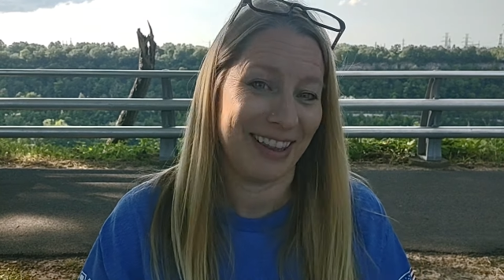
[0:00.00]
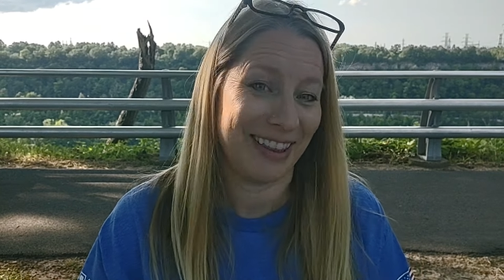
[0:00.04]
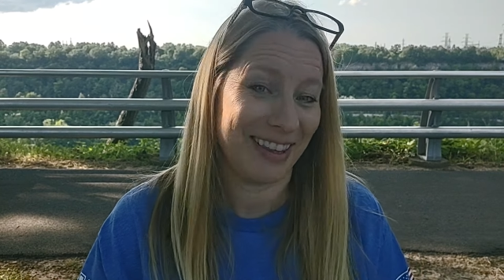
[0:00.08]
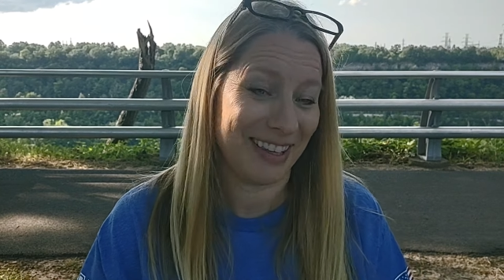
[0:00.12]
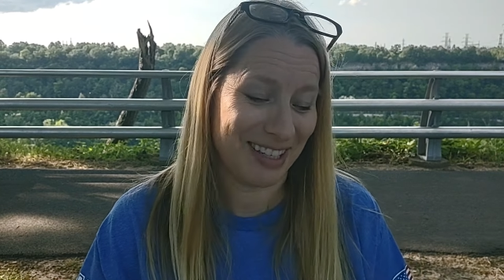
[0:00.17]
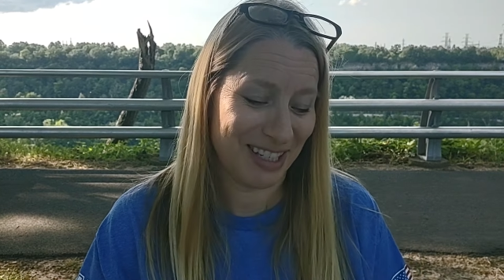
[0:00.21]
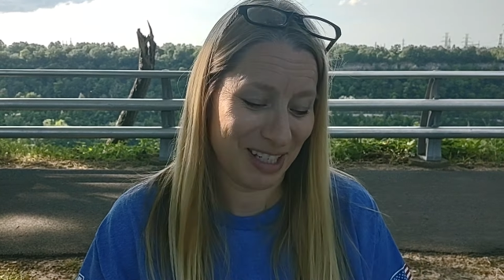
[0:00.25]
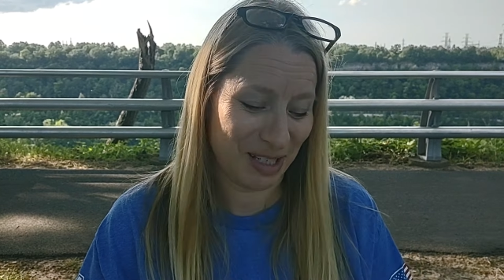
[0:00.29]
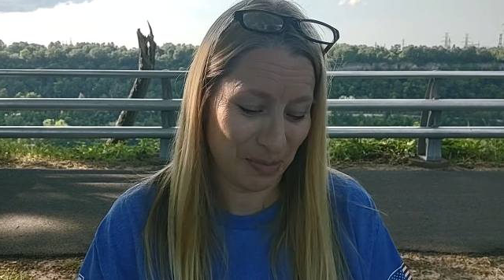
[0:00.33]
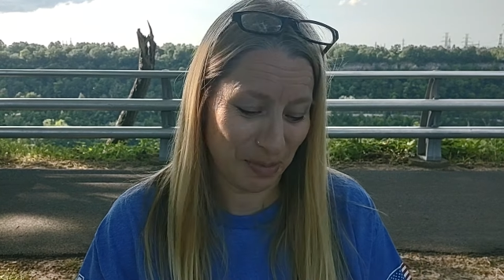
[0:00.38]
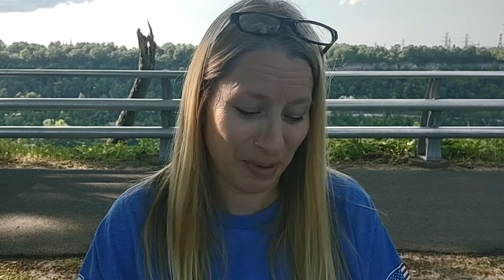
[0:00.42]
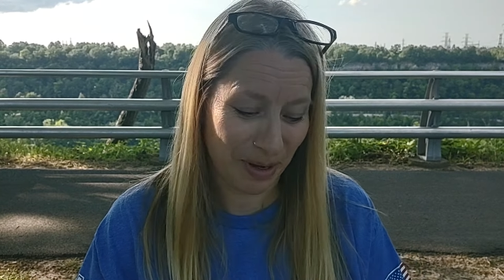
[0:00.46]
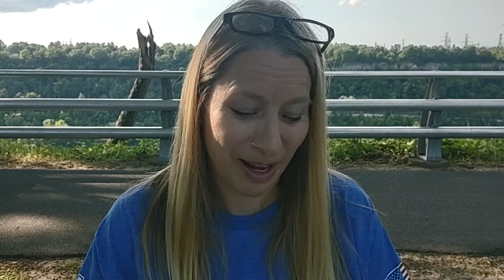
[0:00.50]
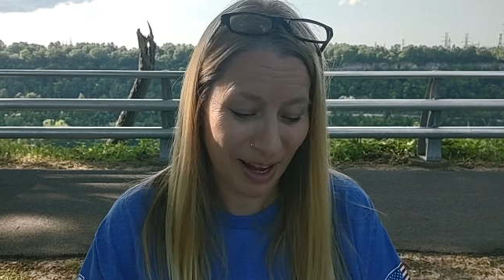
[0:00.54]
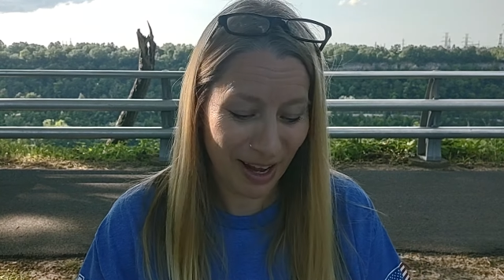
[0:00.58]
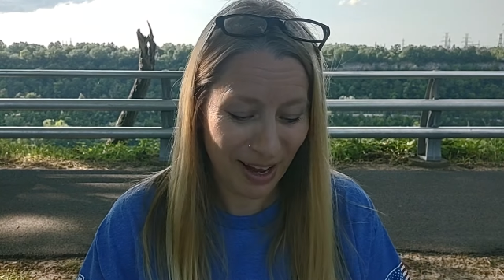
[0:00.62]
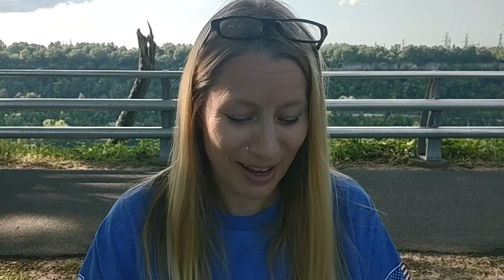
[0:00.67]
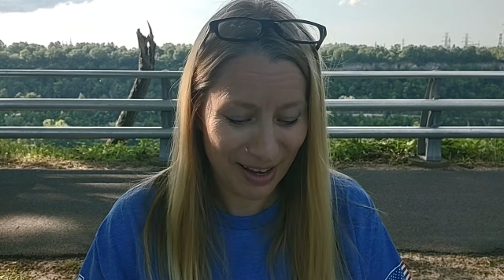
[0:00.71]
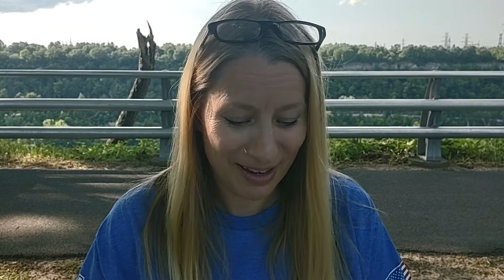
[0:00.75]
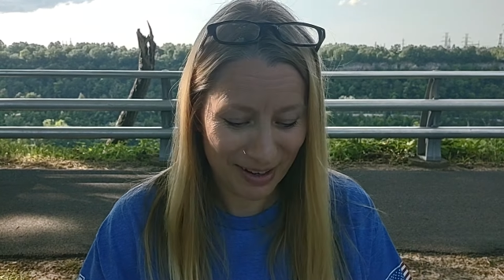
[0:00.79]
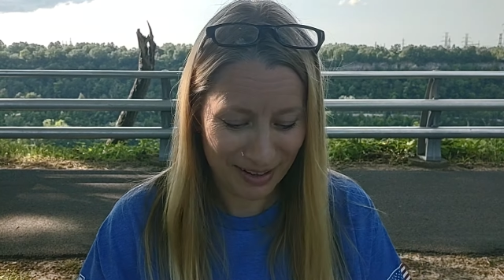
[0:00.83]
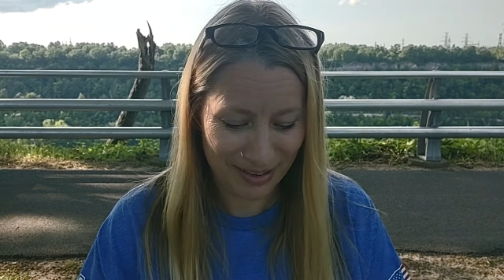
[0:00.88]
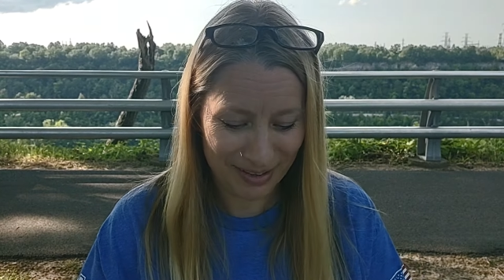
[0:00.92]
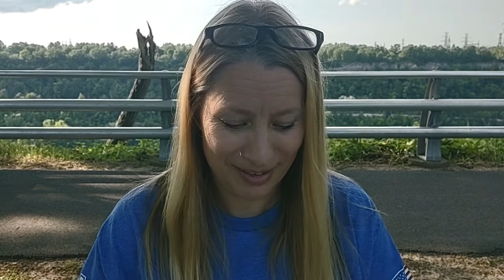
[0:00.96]
the
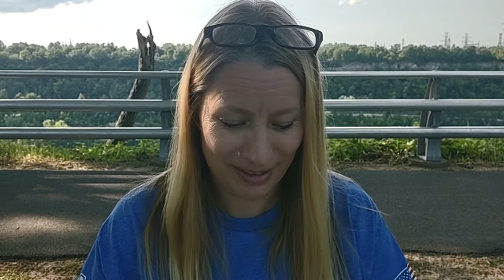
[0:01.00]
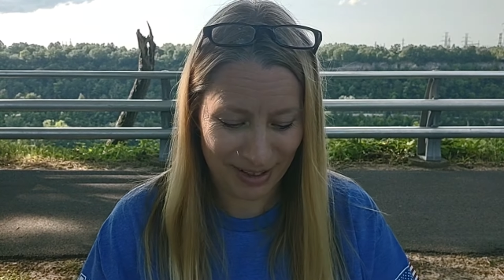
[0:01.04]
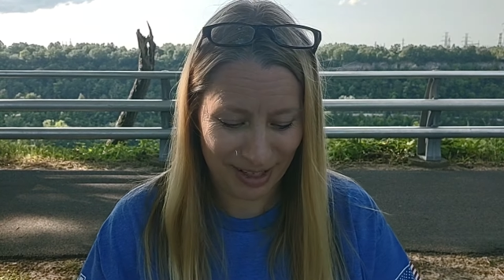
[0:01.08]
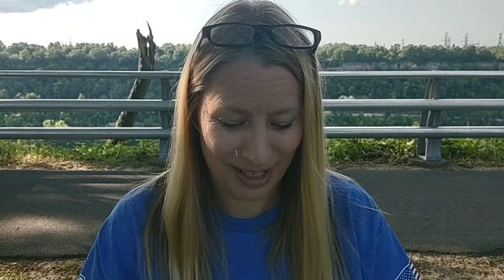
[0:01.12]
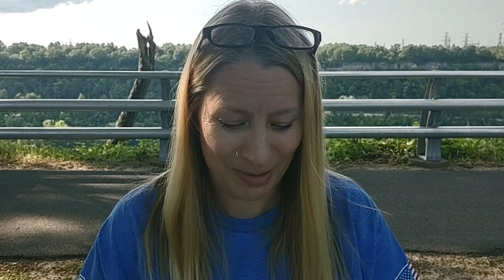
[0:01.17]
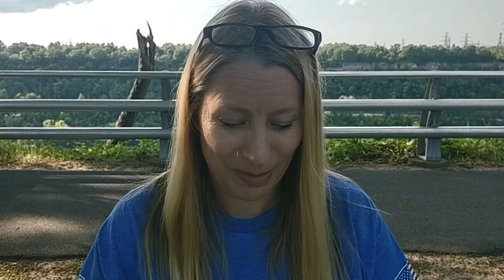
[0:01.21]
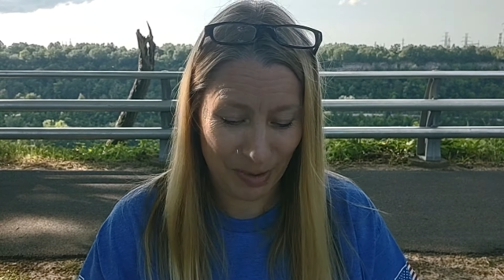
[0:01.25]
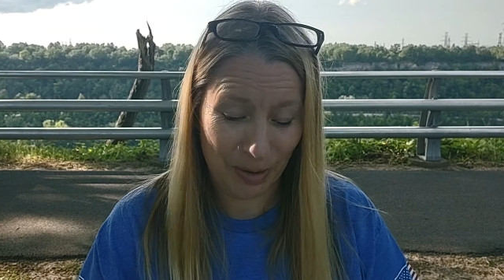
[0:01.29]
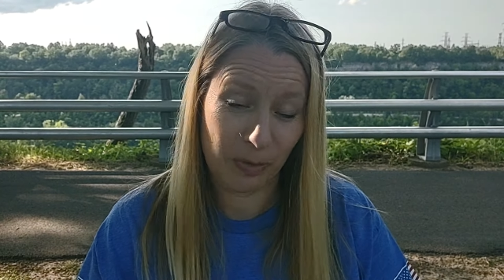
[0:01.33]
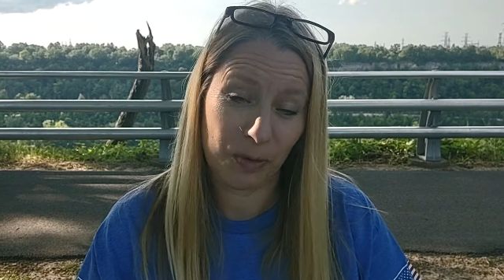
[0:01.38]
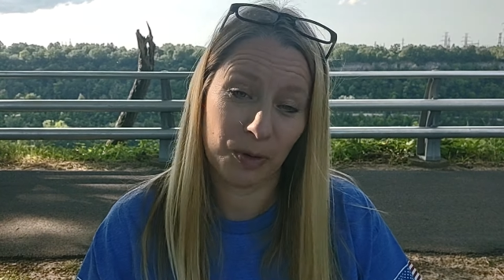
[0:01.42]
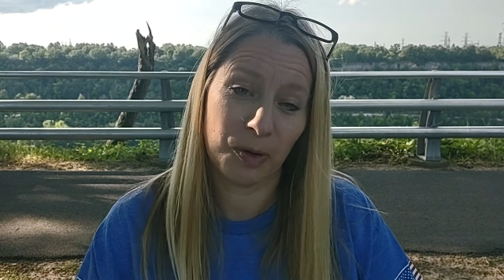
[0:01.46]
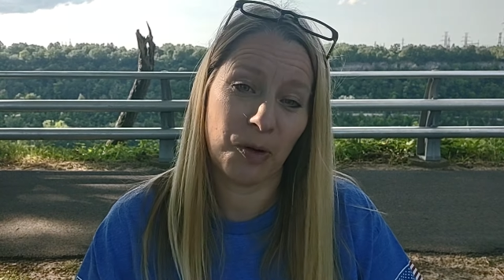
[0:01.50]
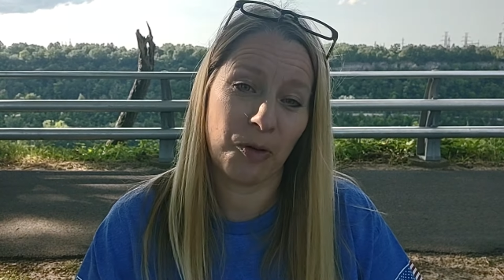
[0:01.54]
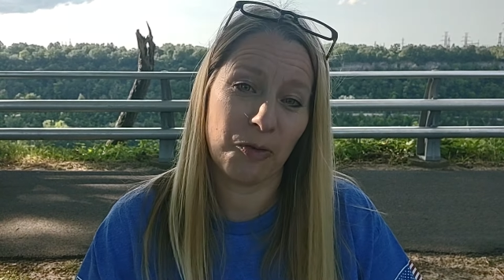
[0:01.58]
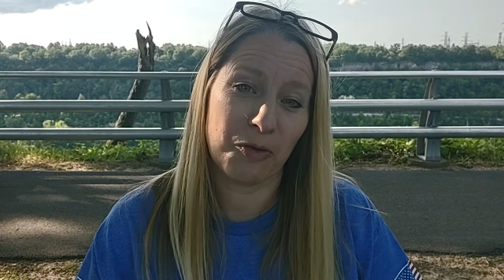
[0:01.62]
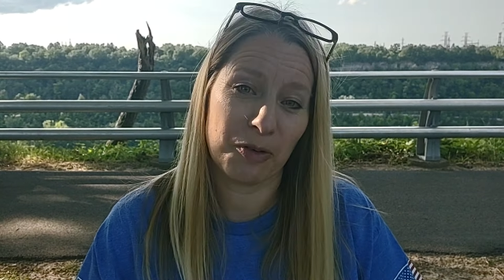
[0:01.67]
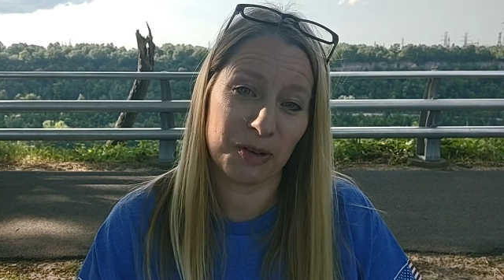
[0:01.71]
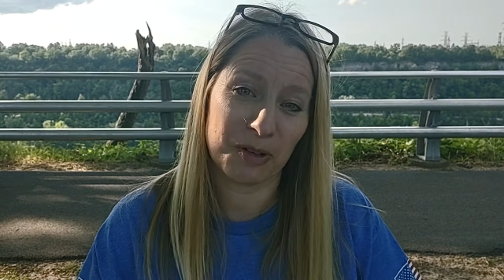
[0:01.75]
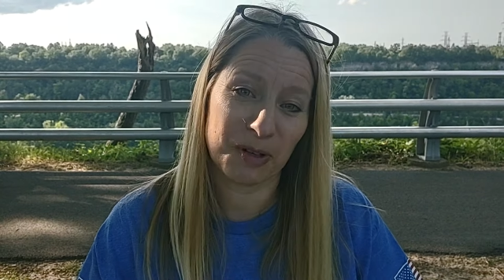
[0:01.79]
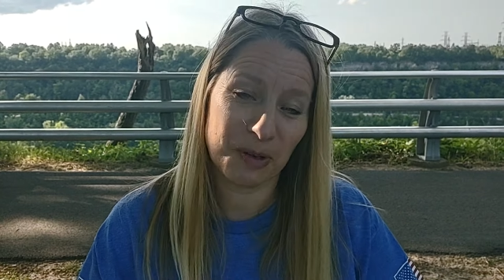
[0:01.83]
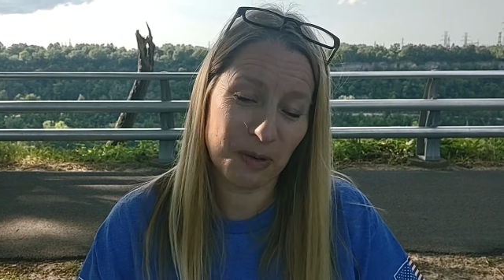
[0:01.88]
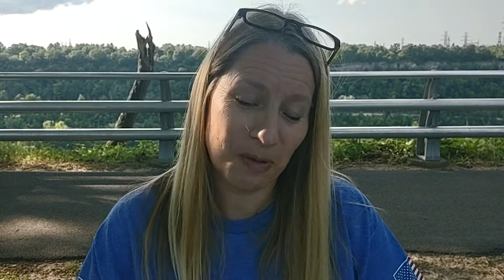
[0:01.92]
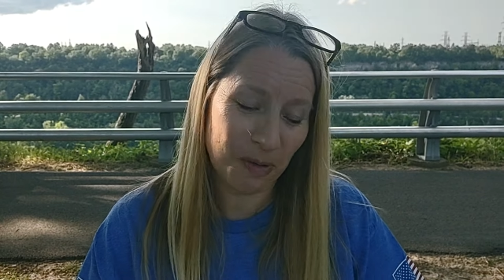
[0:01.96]
spot, and maybe we'll go for
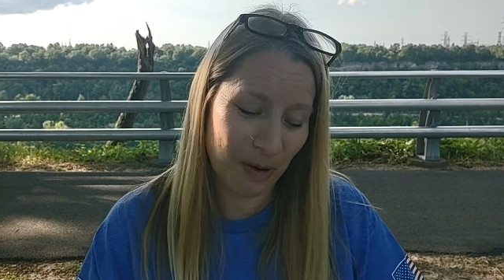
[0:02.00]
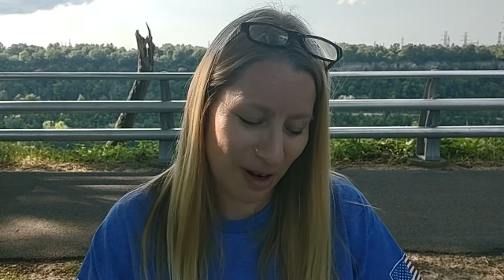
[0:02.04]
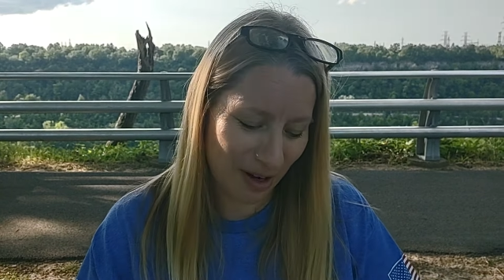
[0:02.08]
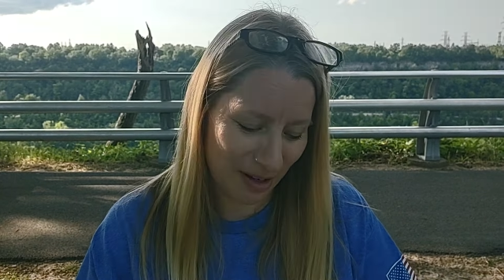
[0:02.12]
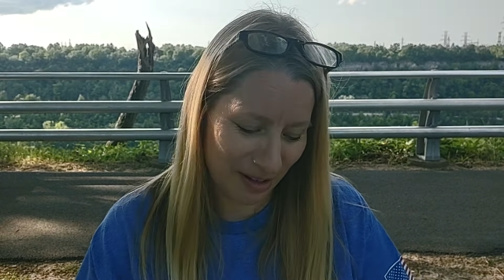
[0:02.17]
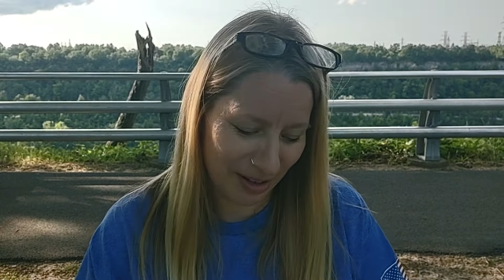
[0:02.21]
a little walk